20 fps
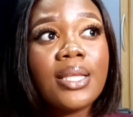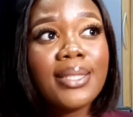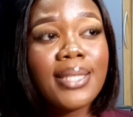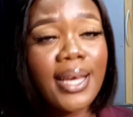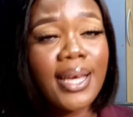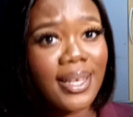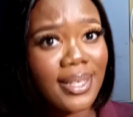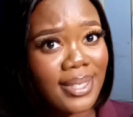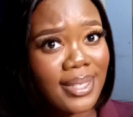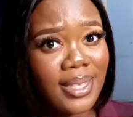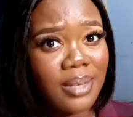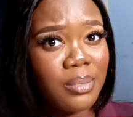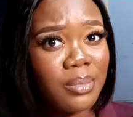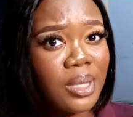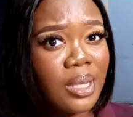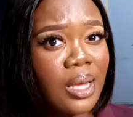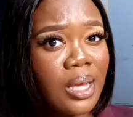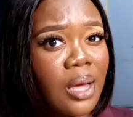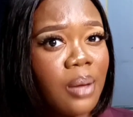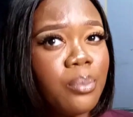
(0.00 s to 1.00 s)
They are
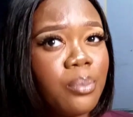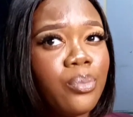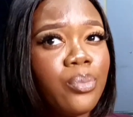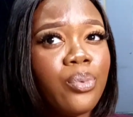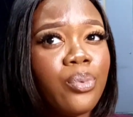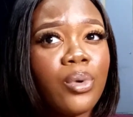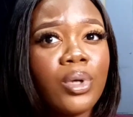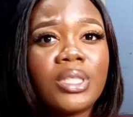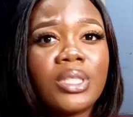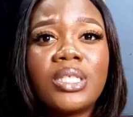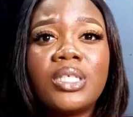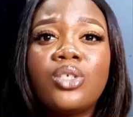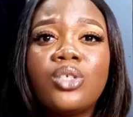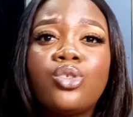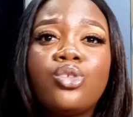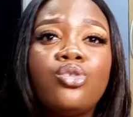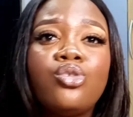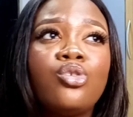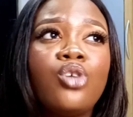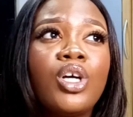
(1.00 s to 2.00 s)
similar, but
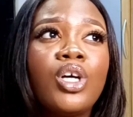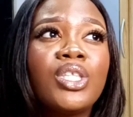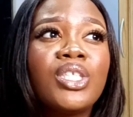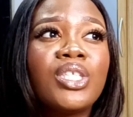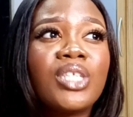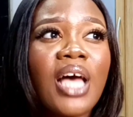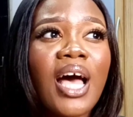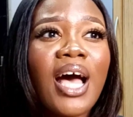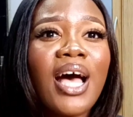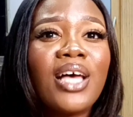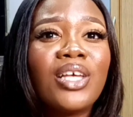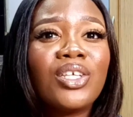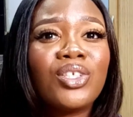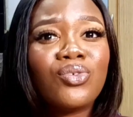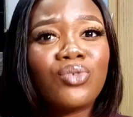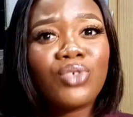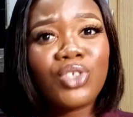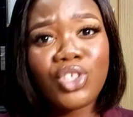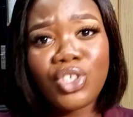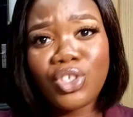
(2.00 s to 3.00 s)
it's not
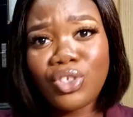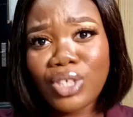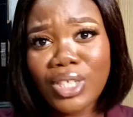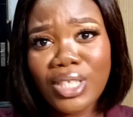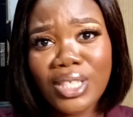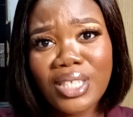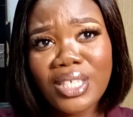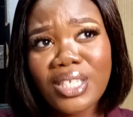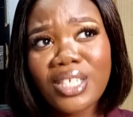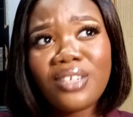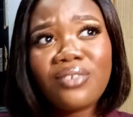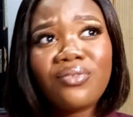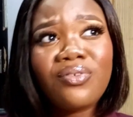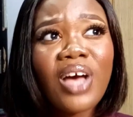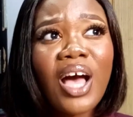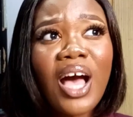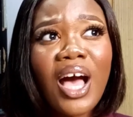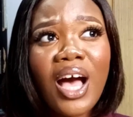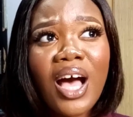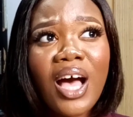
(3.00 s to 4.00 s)
as
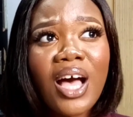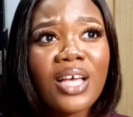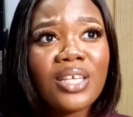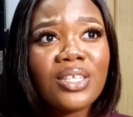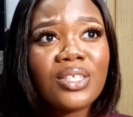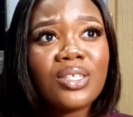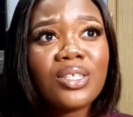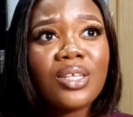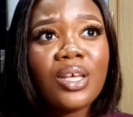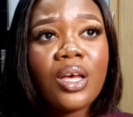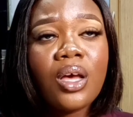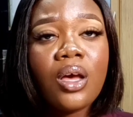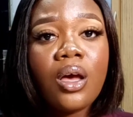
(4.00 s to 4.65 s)
restrictive as